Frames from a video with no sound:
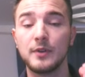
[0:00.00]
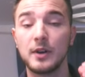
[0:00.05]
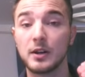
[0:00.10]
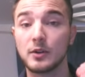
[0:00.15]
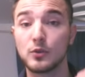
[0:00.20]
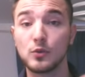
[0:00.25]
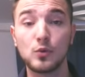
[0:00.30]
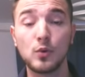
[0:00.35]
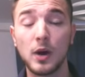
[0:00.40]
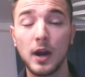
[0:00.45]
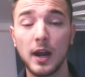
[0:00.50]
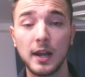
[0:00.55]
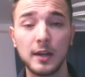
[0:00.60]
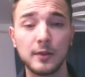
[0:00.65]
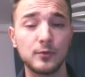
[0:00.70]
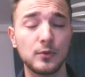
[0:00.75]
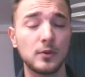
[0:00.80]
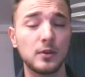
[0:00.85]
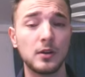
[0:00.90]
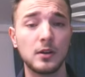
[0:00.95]
where
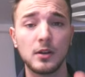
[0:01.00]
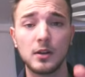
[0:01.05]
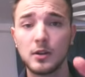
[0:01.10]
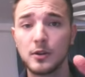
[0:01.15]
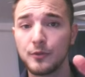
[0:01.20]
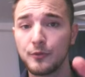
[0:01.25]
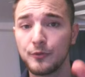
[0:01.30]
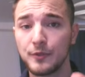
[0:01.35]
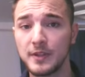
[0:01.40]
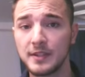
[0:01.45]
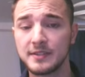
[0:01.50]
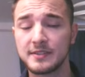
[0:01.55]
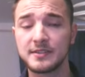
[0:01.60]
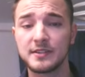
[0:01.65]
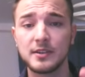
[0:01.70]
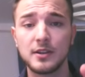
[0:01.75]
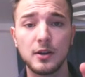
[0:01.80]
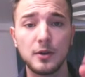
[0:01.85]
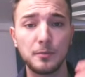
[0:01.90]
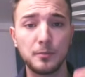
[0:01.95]
GoHighLevel
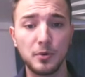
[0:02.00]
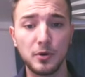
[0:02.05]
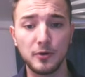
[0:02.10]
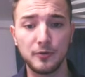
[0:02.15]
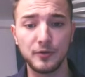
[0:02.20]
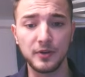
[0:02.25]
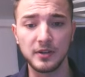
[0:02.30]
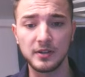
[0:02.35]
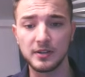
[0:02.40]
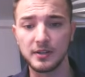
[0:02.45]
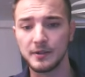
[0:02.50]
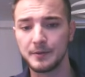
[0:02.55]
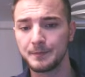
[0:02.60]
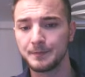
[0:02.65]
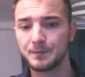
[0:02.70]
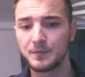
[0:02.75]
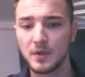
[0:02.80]
fits perfectly.